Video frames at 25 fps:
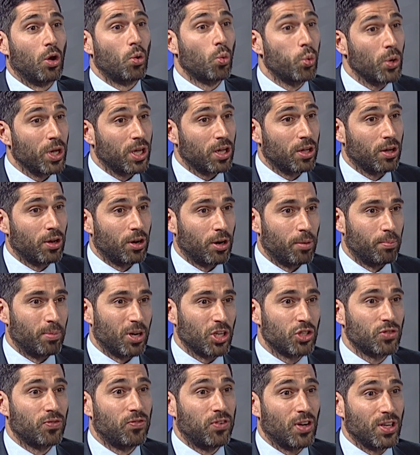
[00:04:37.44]
quicker,
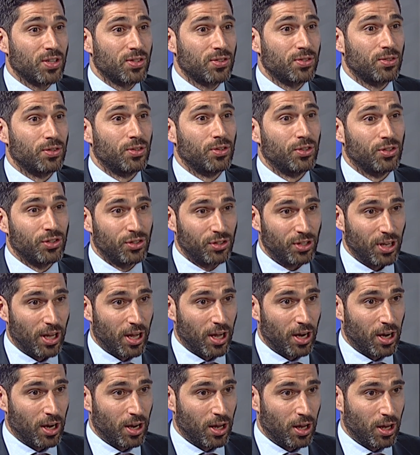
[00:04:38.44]
much faster
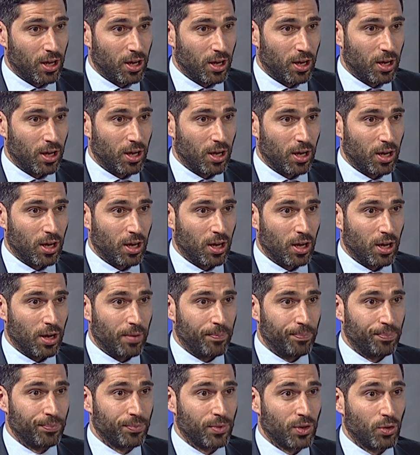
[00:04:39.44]

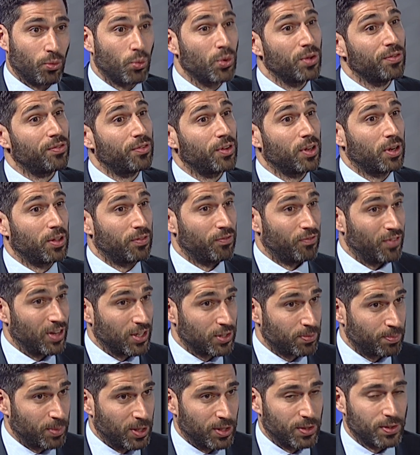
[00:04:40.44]
than greenfield
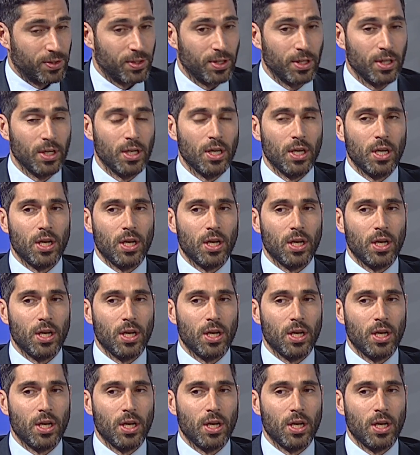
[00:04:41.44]
investments.